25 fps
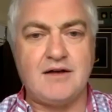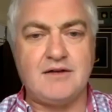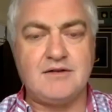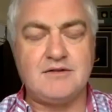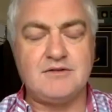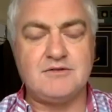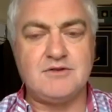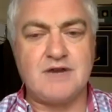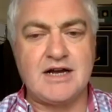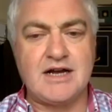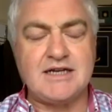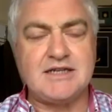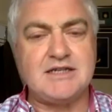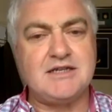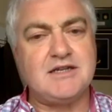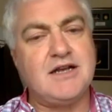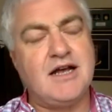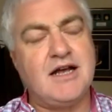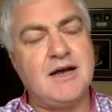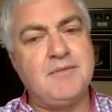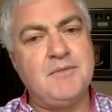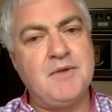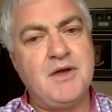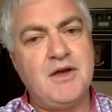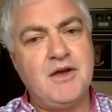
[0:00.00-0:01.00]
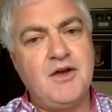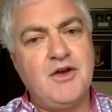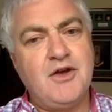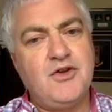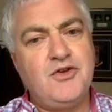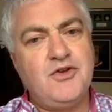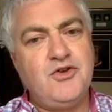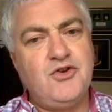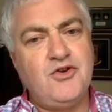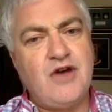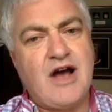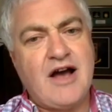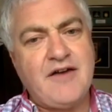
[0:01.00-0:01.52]
right.
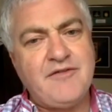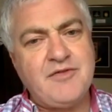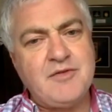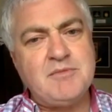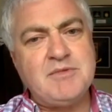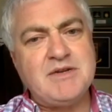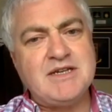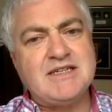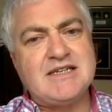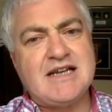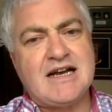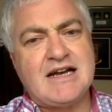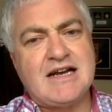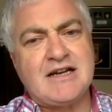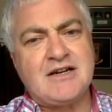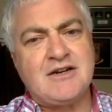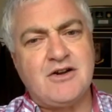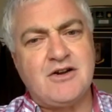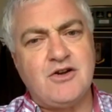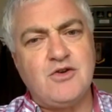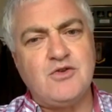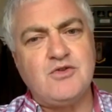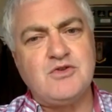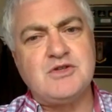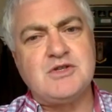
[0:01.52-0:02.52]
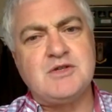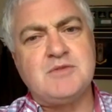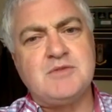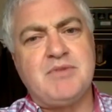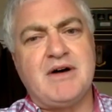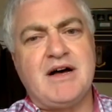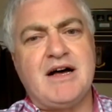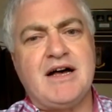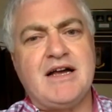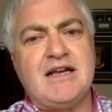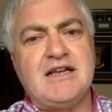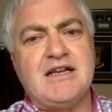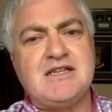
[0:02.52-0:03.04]
You haven't been diagnosed
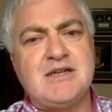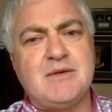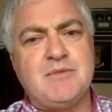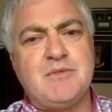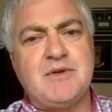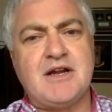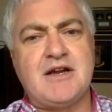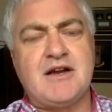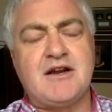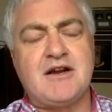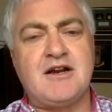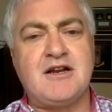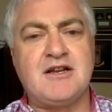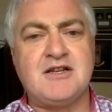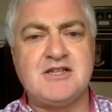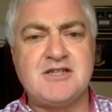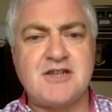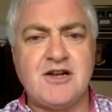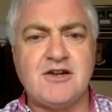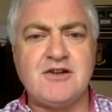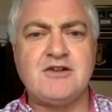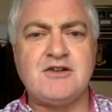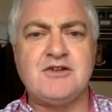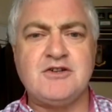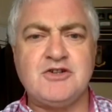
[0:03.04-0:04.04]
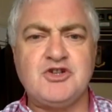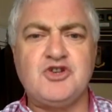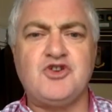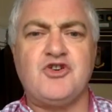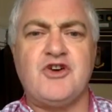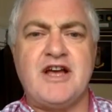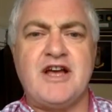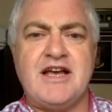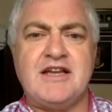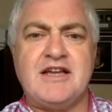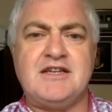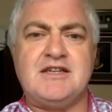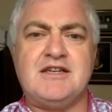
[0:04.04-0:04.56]
by someone at a consultant
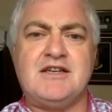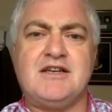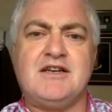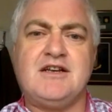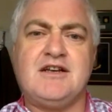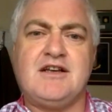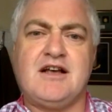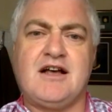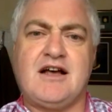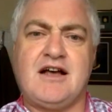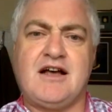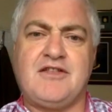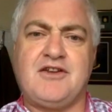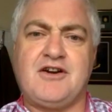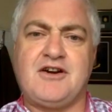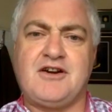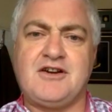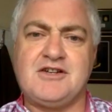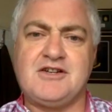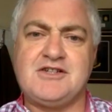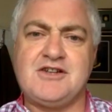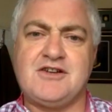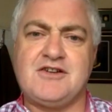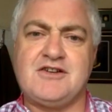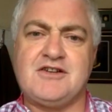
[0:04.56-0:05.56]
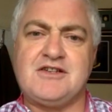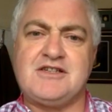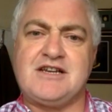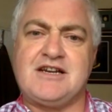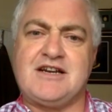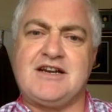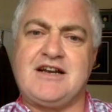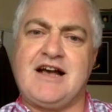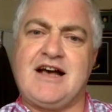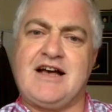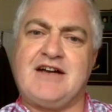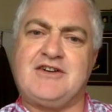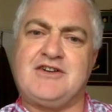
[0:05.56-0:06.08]
grade, either a consultant
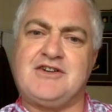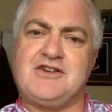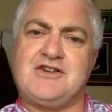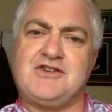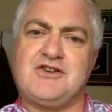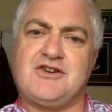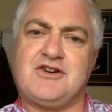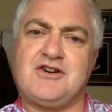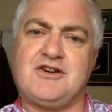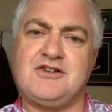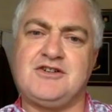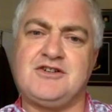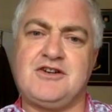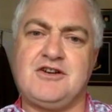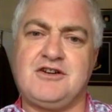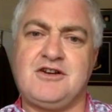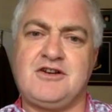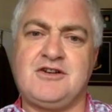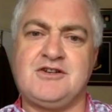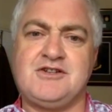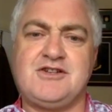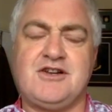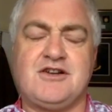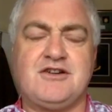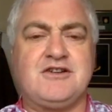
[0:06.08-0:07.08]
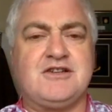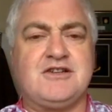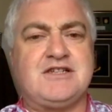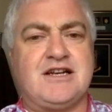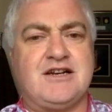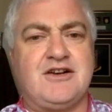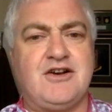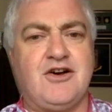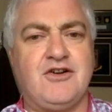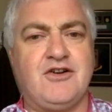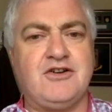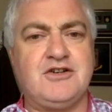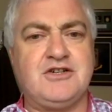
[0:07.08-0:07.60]
psychiatrist or a consultant
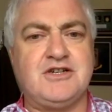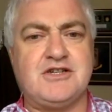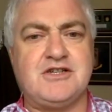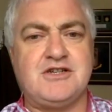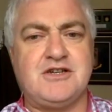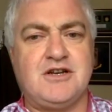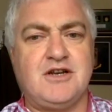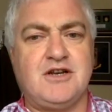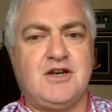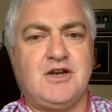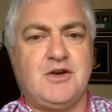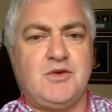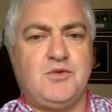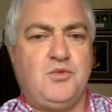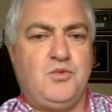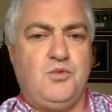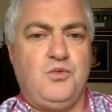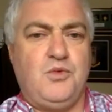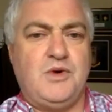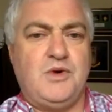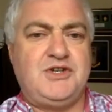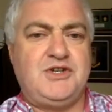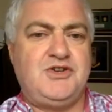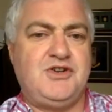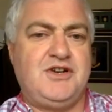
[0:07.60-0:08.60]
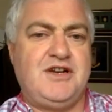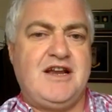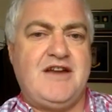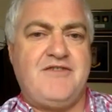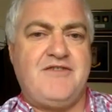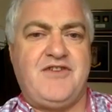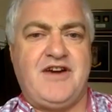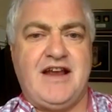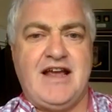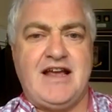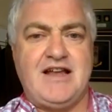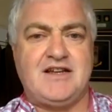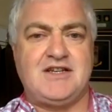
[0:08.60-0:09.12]
psychologist, which you'll
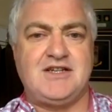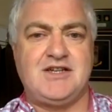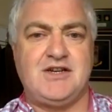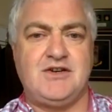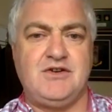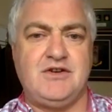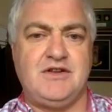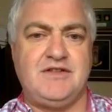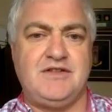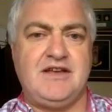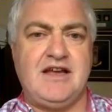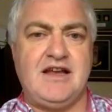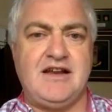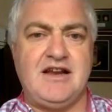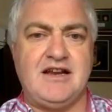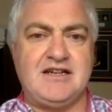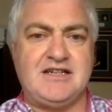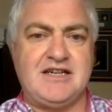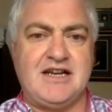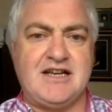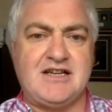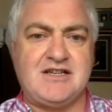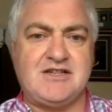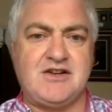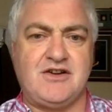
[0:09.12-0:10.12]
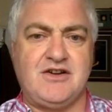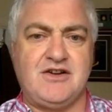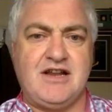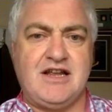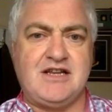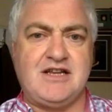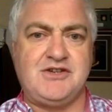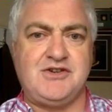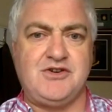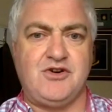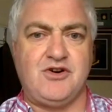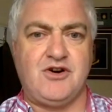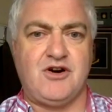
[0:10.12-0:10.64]
never get to in the NHS
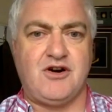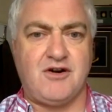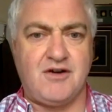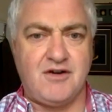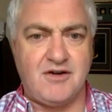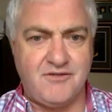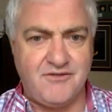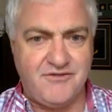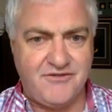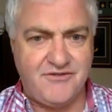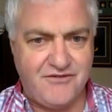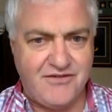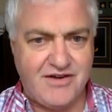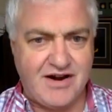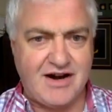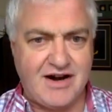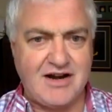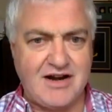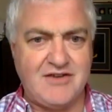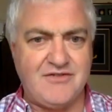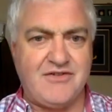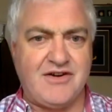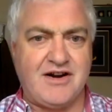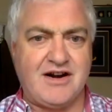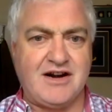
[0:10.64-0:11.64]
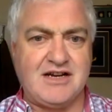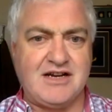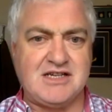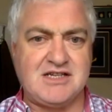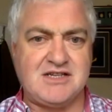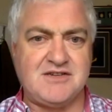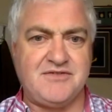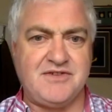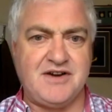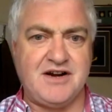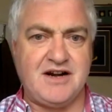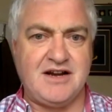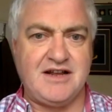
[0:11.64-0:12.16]
unless you are very, very
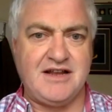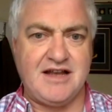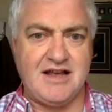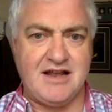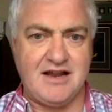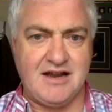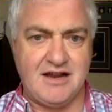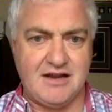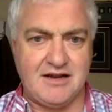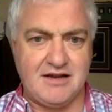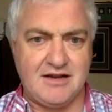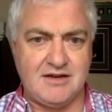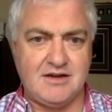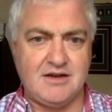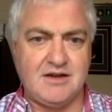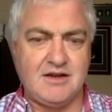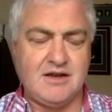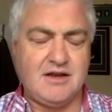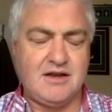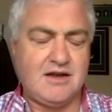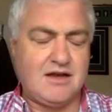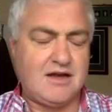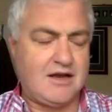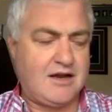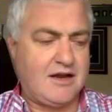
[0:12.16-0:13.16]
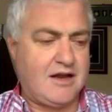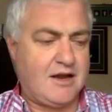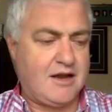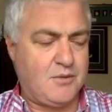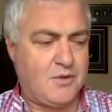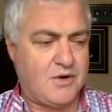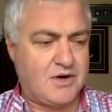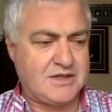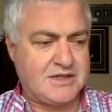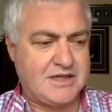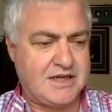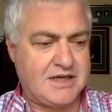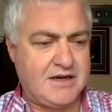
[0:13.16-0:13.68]
severely ill and
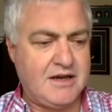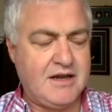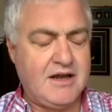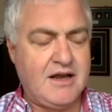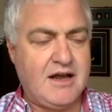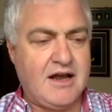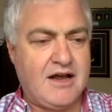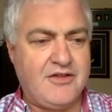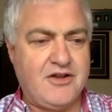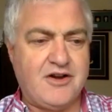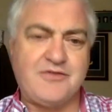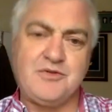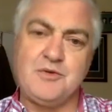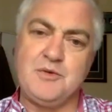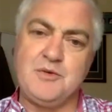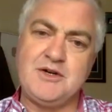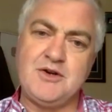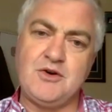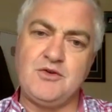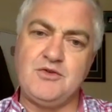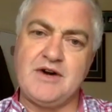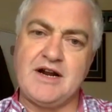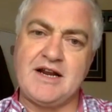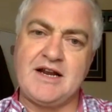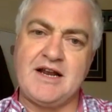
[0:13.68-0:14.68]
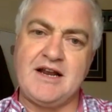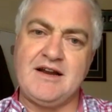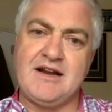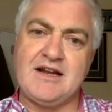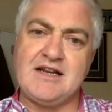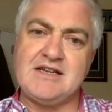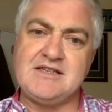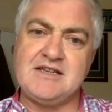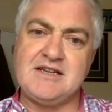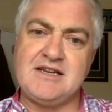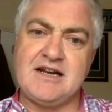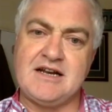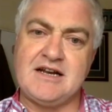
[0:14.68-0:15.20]
worked in. And therefore, we don't
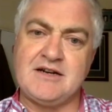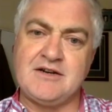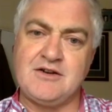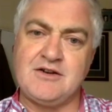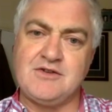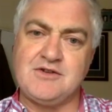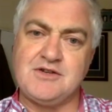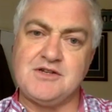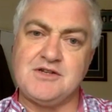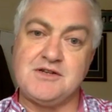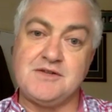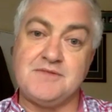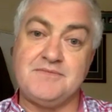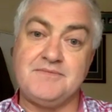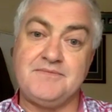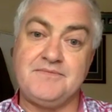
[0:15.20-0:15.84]
recognise the diagnosis.